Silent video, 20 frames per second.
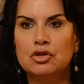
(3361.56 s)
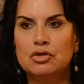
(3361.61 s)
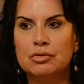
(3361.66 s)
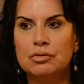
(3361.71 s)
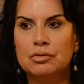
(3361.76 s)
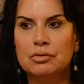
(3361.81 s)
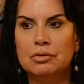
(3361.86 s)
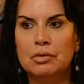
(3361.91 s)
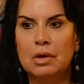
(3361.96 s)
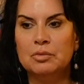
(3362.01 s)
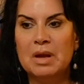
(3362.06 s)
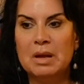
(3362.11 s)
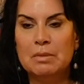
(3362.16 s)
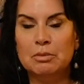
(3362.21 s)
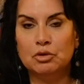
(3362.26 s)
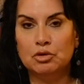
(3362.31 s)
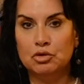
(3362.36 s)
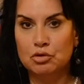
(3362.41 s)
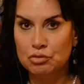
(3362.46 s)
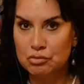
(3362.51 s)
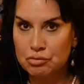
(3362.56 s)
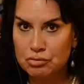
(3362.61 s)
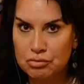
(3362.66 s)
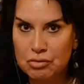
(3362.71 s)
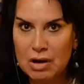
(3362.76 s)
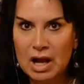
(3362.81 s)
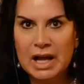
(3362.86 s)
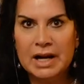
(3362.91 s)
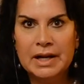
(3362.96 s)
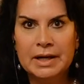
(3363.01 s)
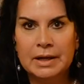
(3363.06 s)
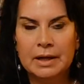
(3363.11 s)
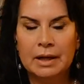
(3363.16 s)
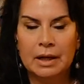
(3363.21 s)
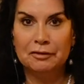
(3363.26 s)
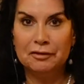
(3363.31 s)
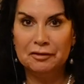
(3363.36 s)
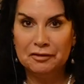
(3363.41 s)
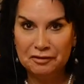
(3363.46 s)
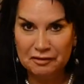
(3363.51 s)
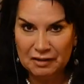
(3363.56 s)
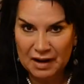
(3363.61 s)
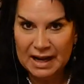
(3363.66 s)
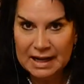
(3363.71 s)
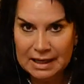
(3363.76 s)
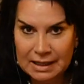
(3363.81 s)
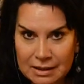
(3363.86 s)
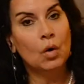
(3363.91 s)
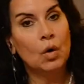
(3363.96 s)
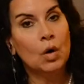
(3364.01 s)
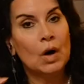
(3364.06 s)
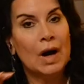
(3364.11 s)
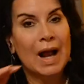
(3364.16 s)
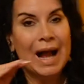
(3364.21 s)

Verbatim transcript: to, to be able to run, fight, or